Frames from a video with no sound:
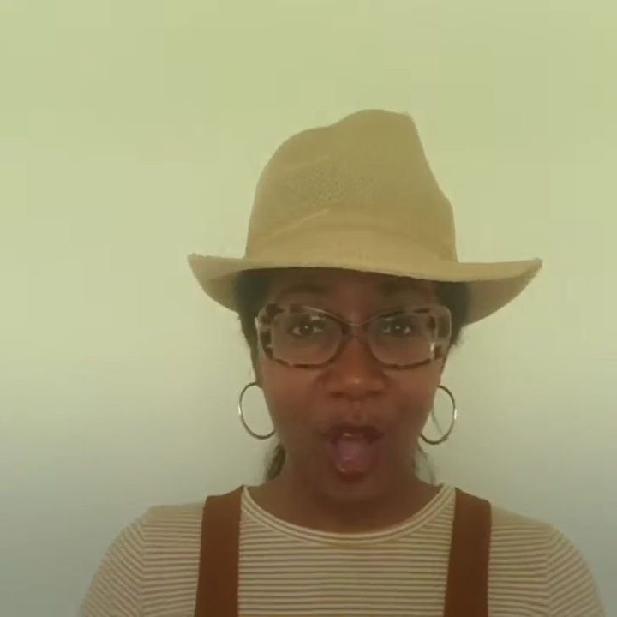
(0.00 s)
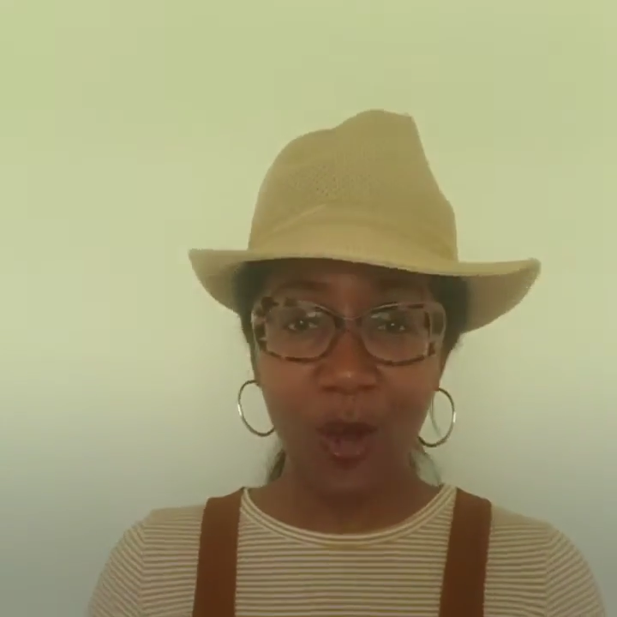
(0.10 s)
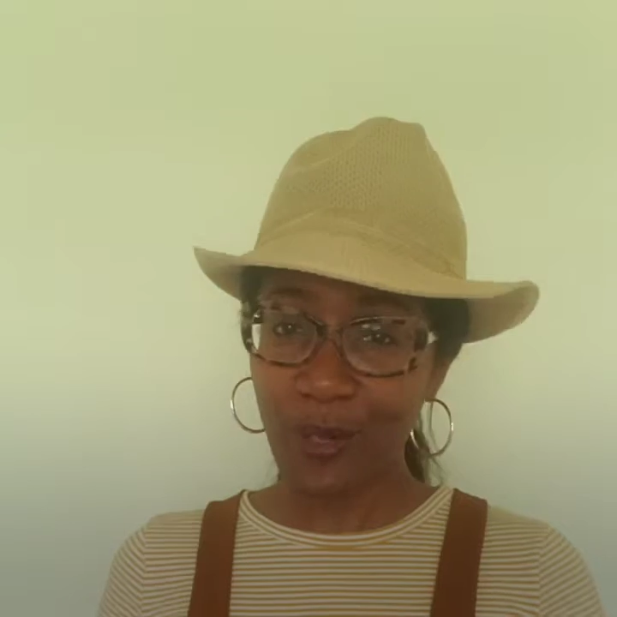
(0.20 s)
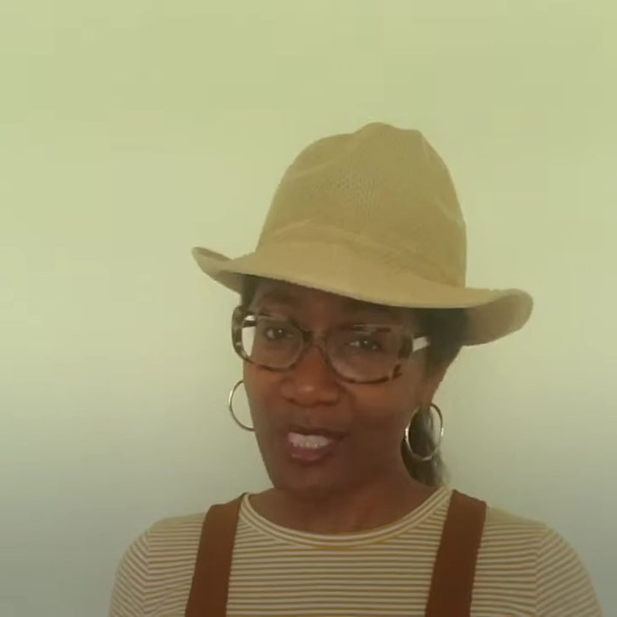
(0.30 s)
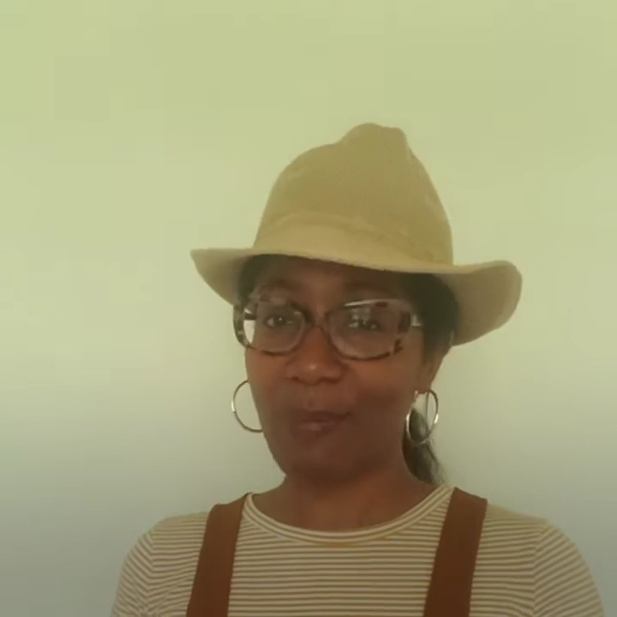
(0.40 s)

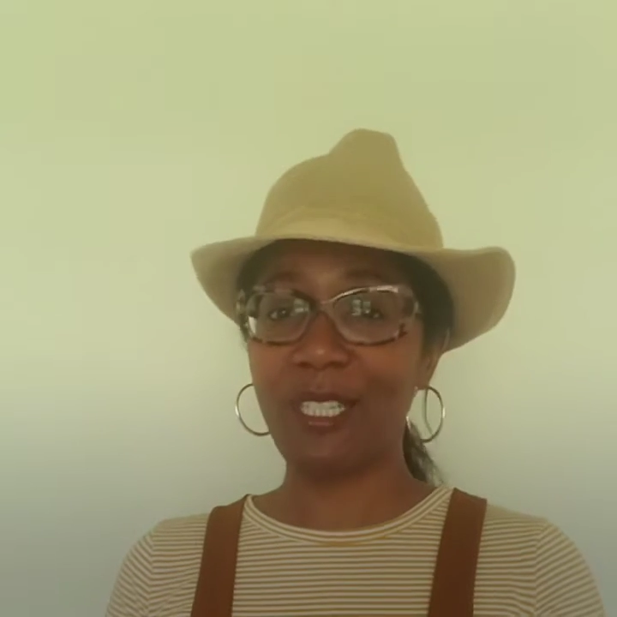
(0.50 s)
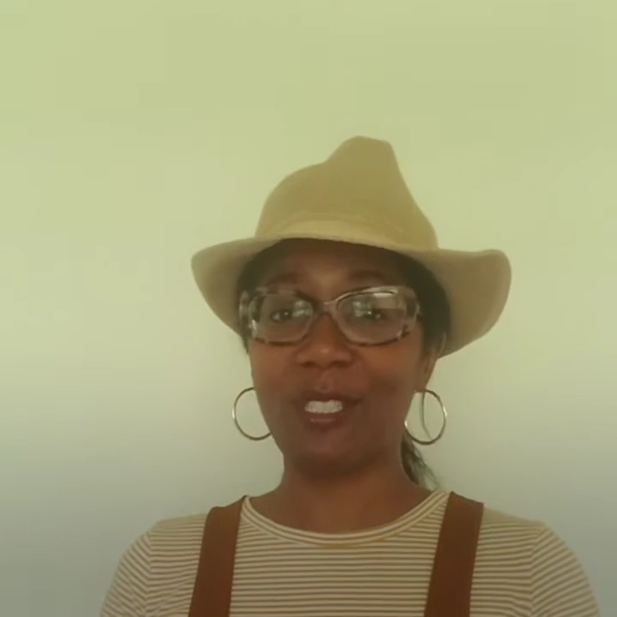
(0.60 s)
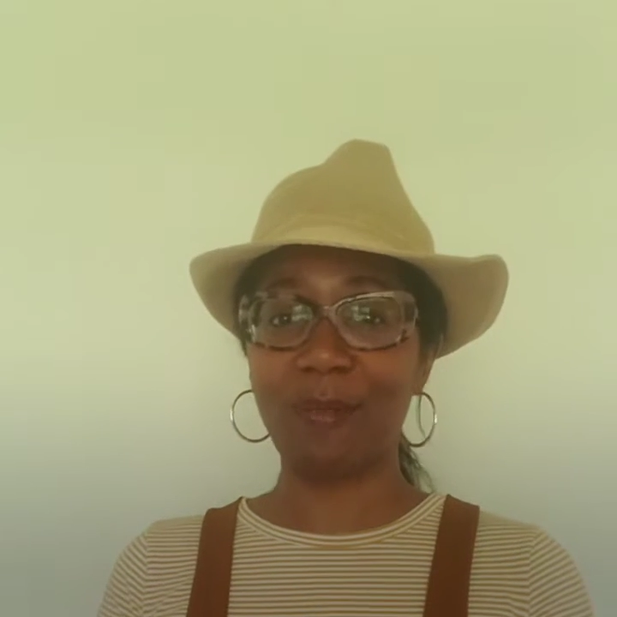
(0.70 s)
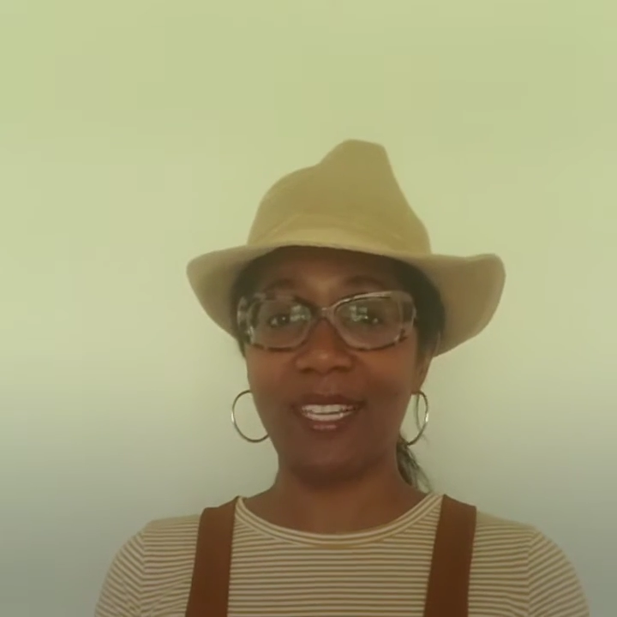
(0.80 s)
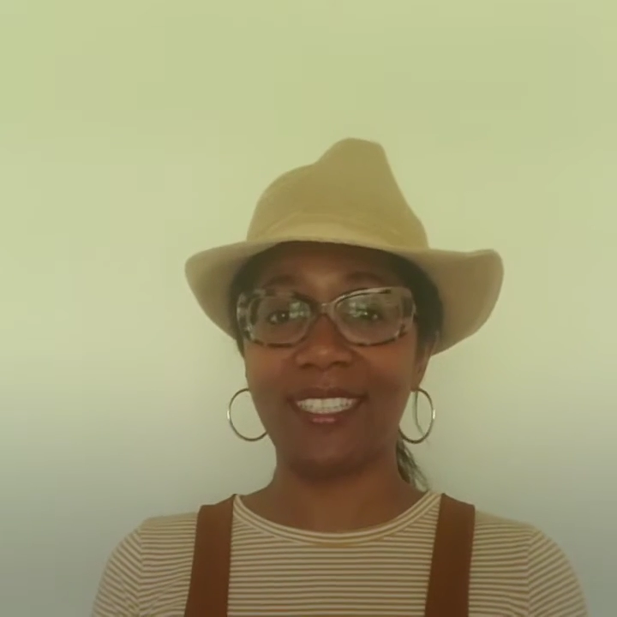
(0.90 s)
how to speak
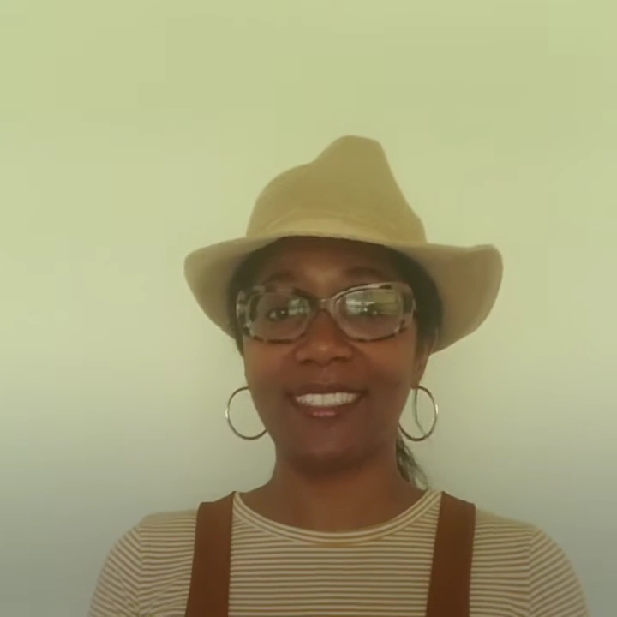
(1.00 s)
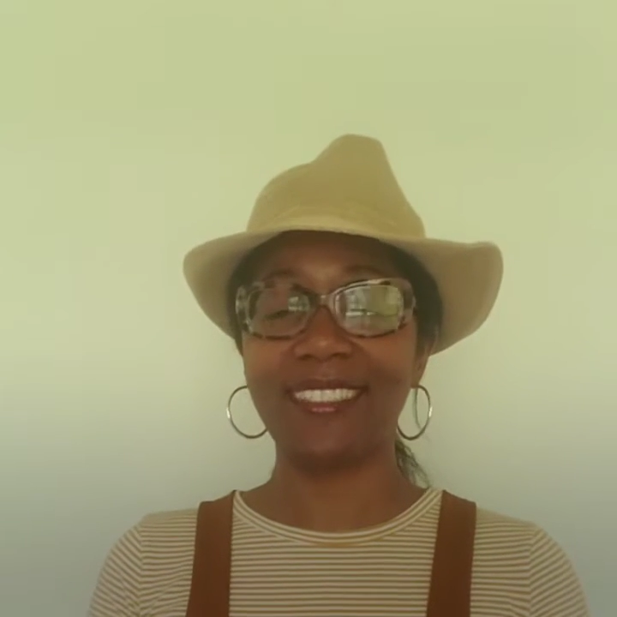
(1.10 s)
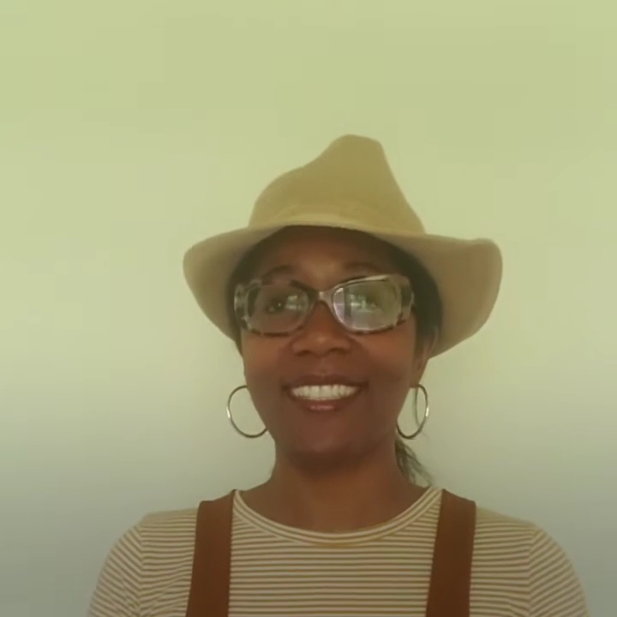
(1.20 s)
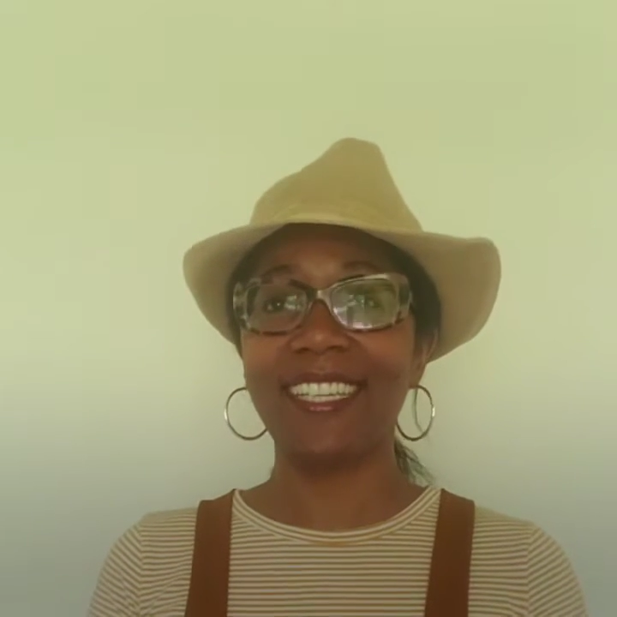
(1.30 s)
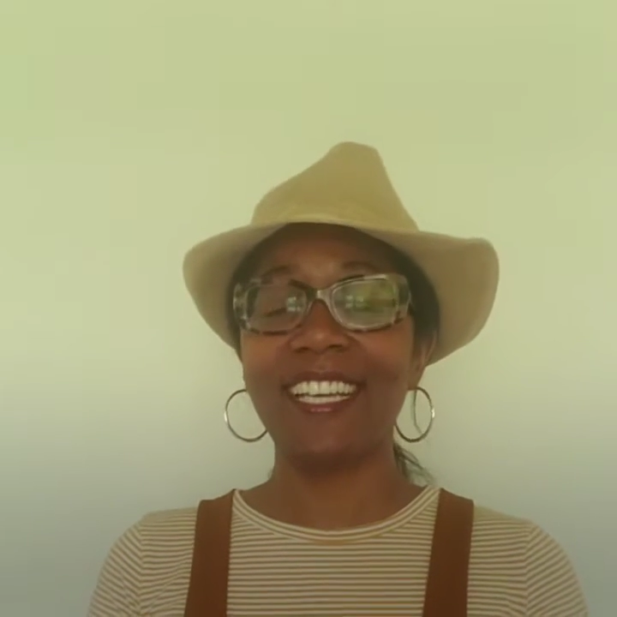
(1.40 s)
Jamaican.